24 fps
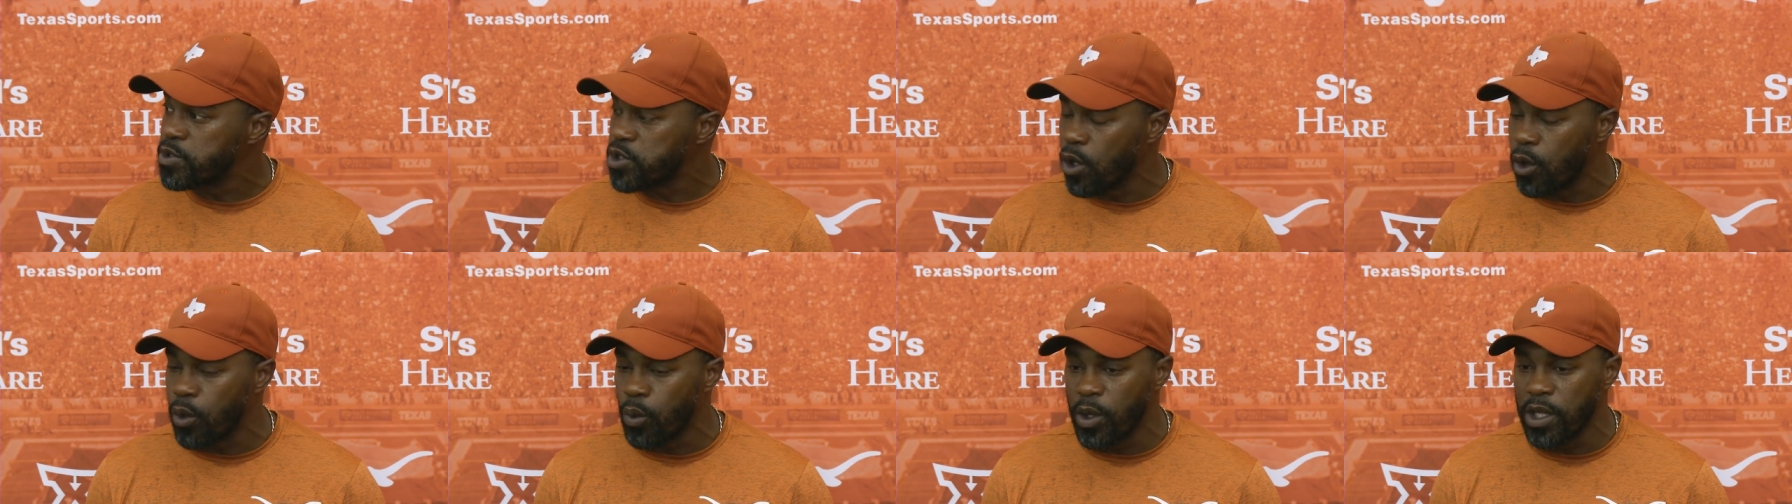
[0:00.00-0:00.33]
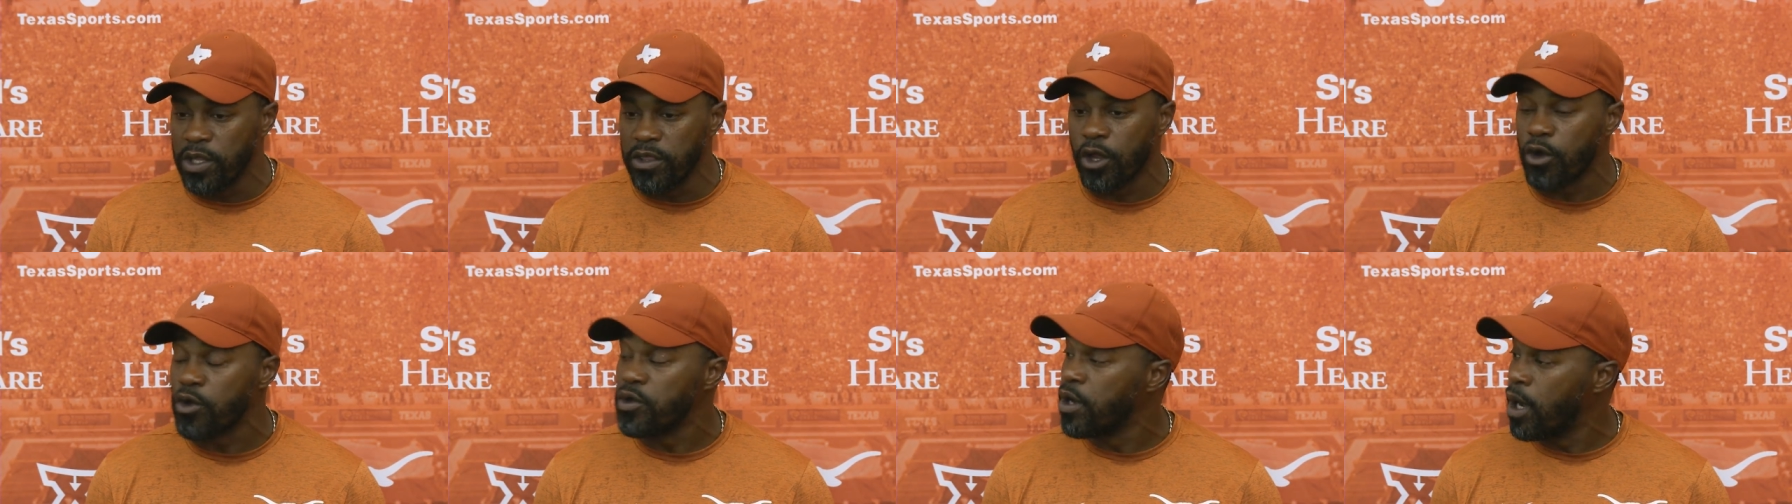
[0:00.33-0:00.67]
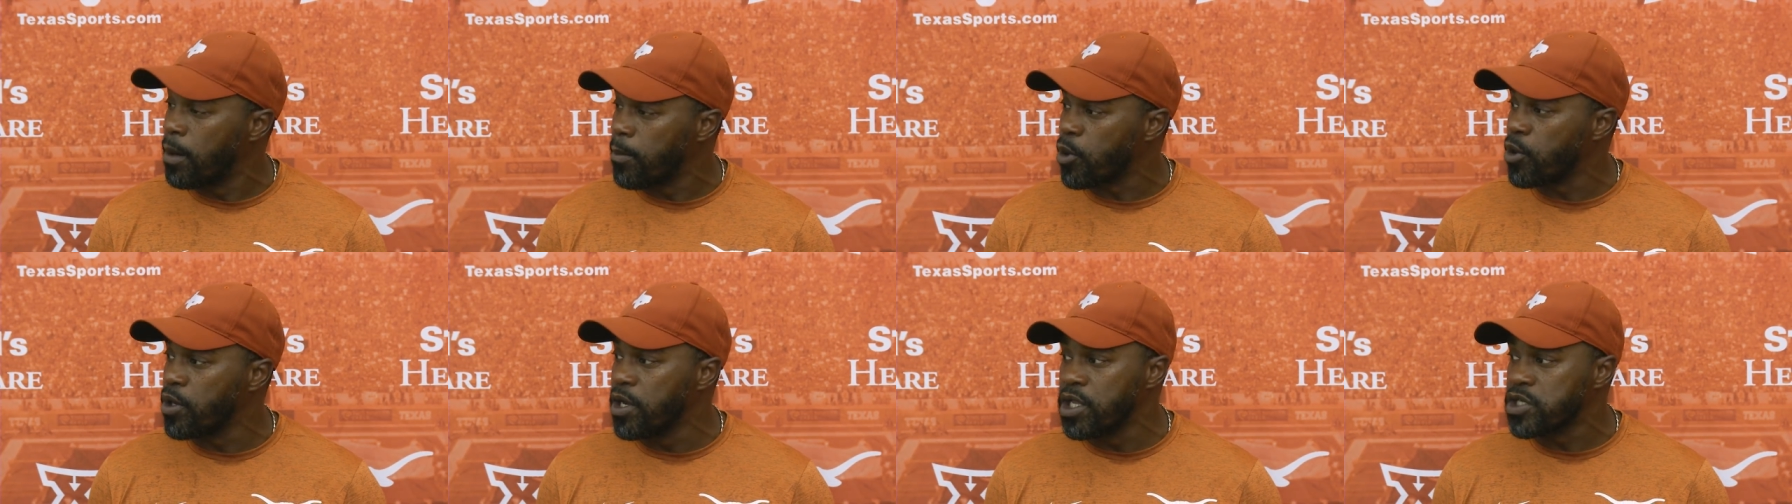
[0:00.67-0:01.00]
So when their
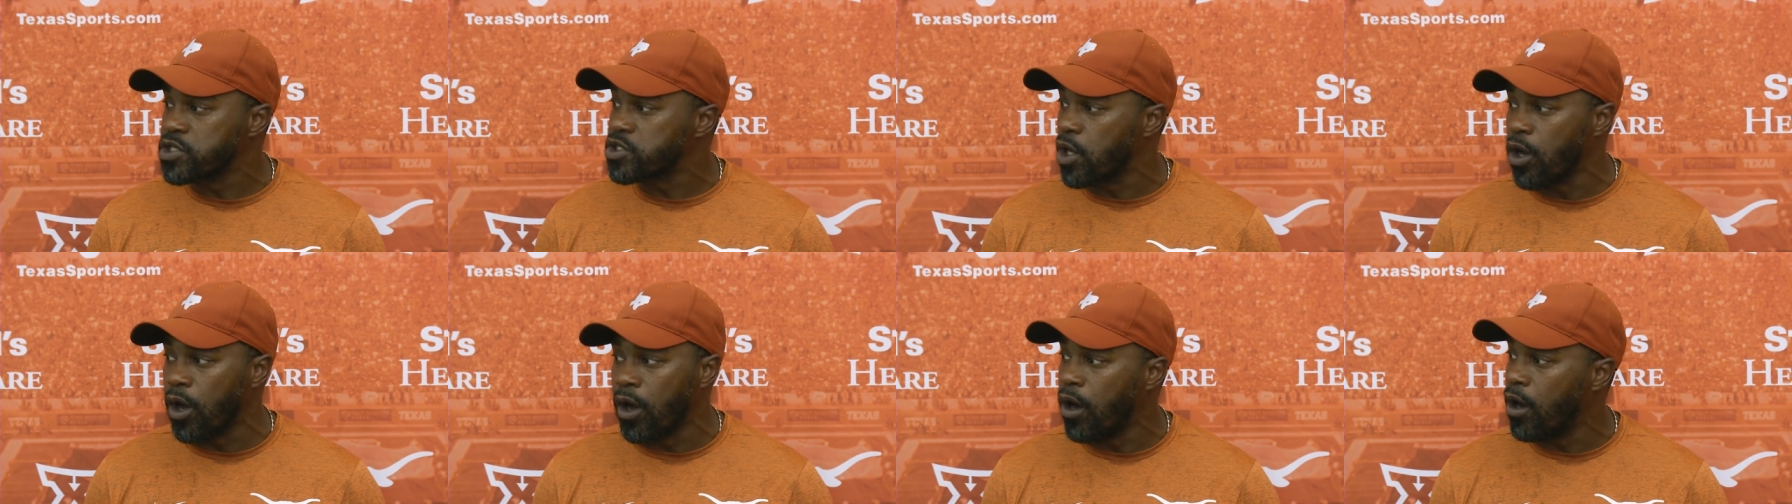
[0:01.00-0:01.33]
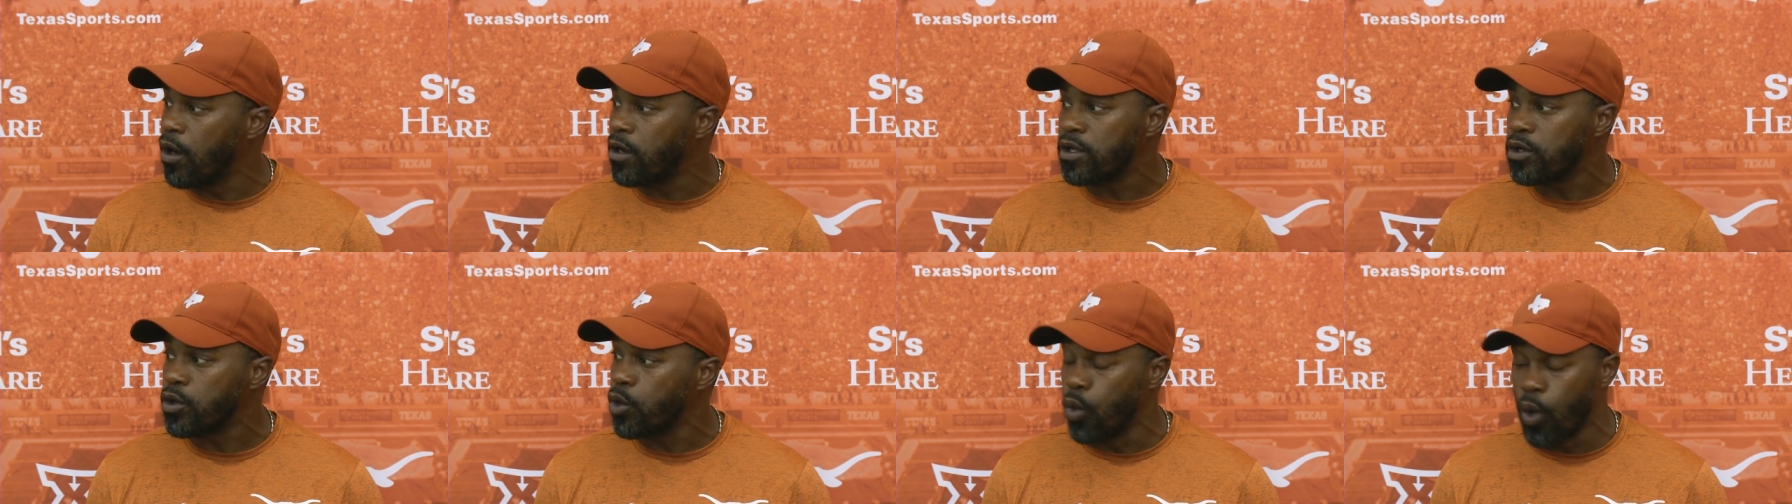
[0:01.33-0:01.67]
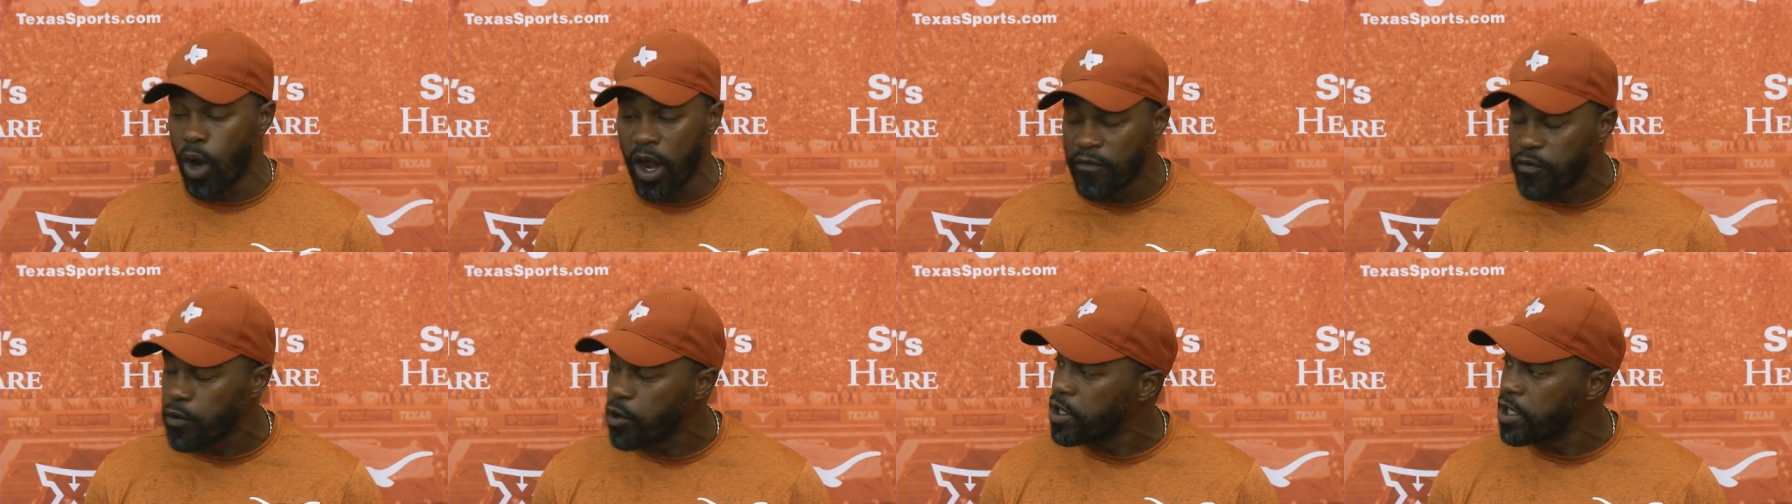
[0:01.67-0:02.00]
number is called,
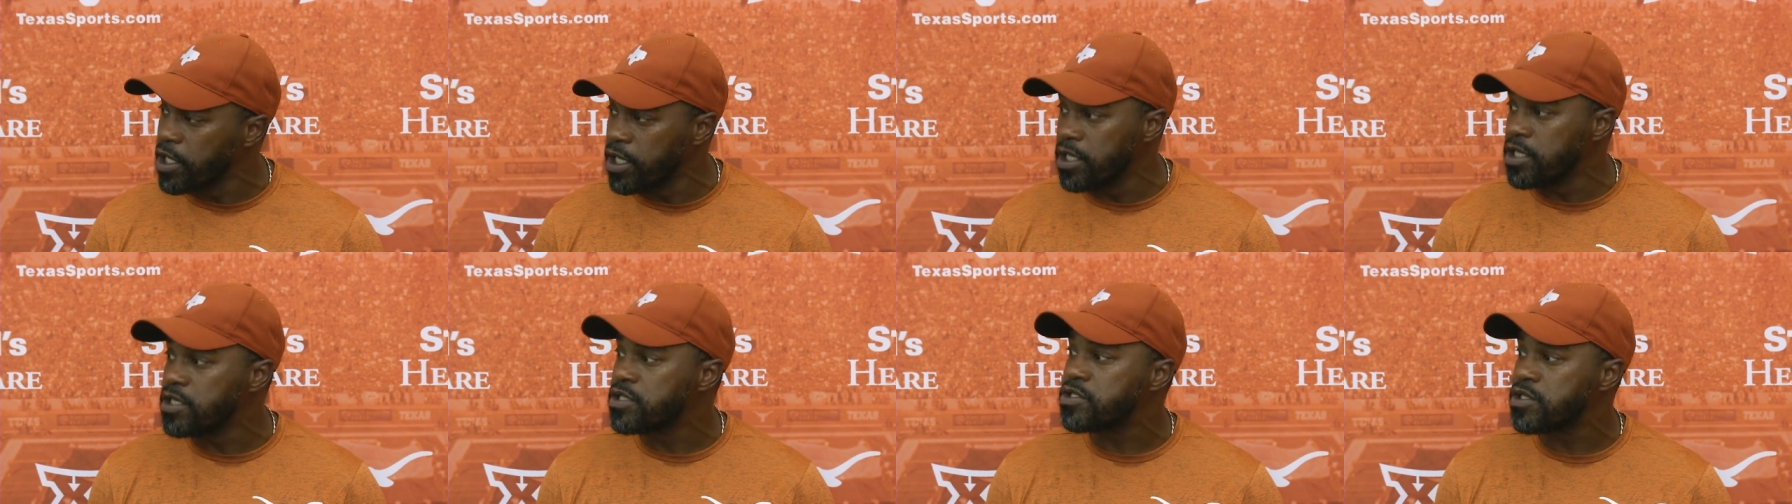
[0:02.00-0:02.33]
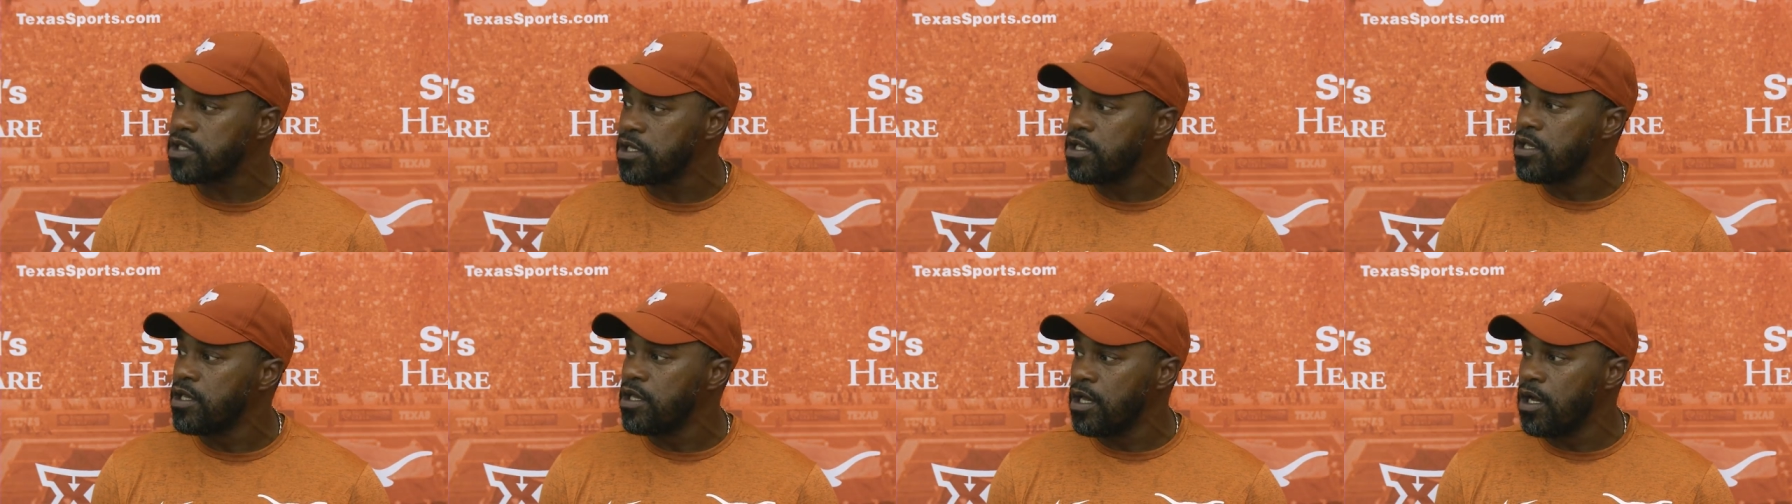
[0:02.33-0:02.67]
whoever it is,